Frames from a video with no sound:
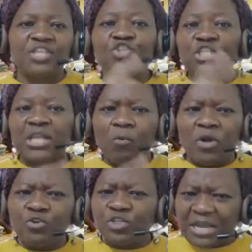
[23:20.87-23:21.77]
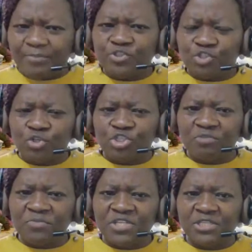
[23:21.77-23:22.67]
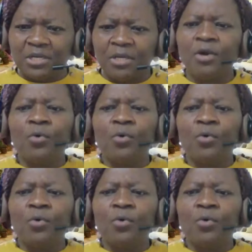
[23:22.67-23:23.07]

It's just like what you type on social media.